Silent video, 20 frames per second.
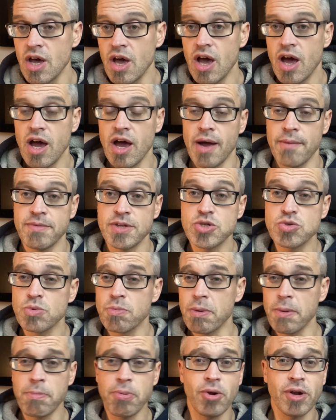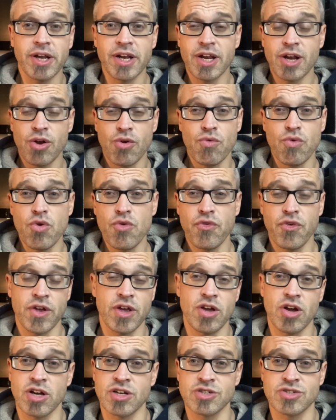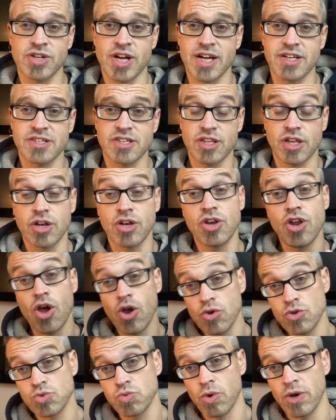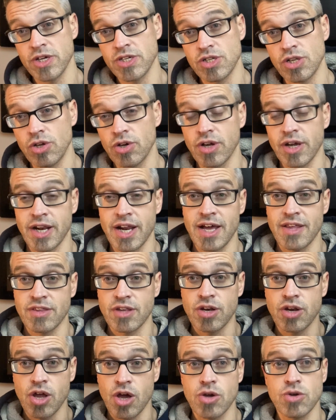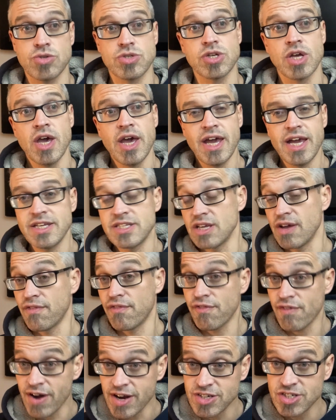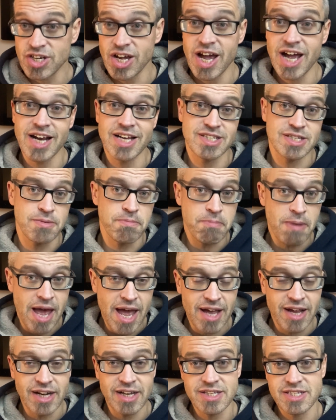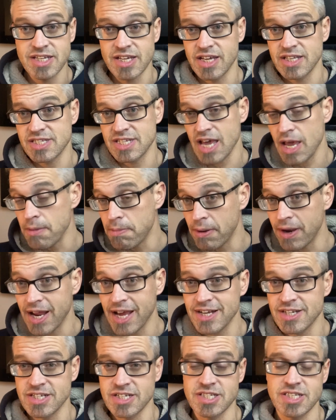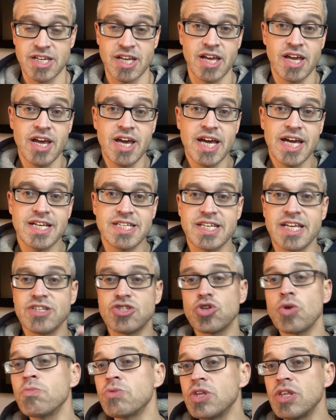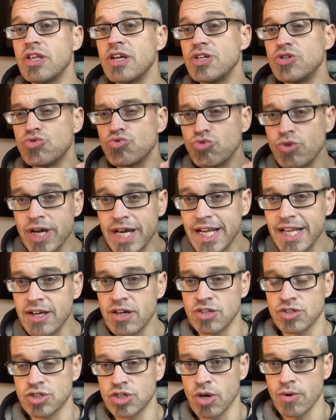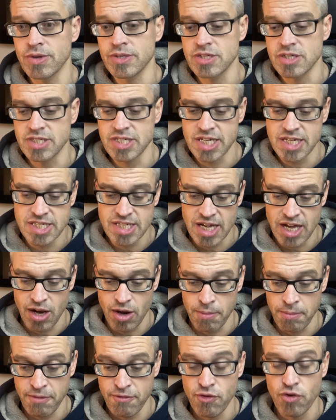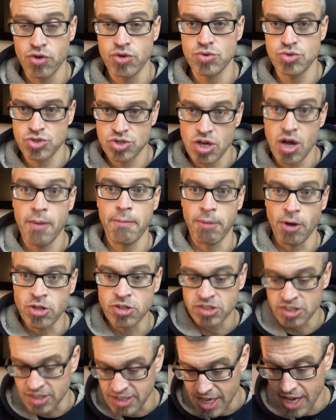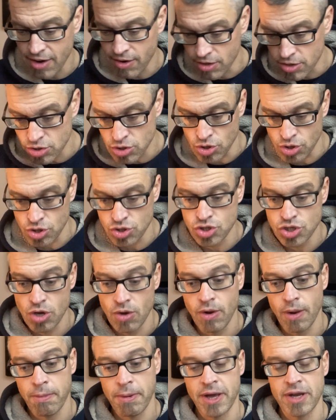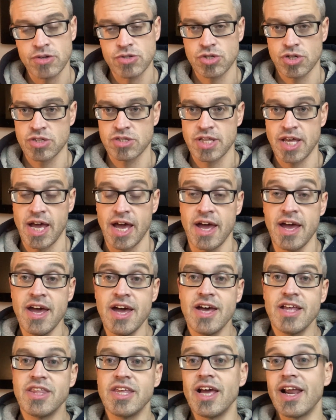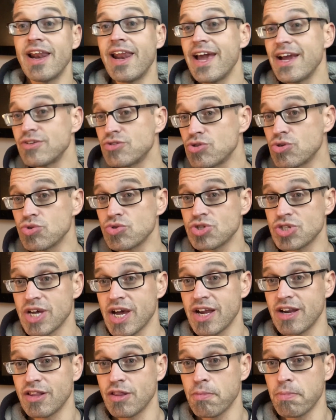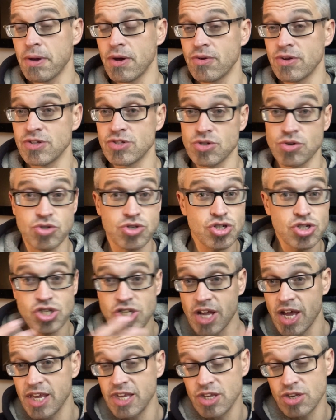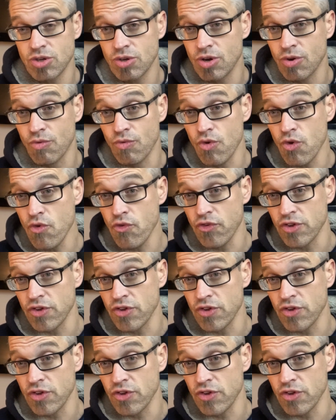This would be pulling in a roofing contractor that knows what he's looking at, that knows, is it fragile, is it metal, is it a tapered edge, is it something that he's really got to go into detail on before you start bolting down a ton of solar panels on there. The electrical side of the building, so just like you're doing a roof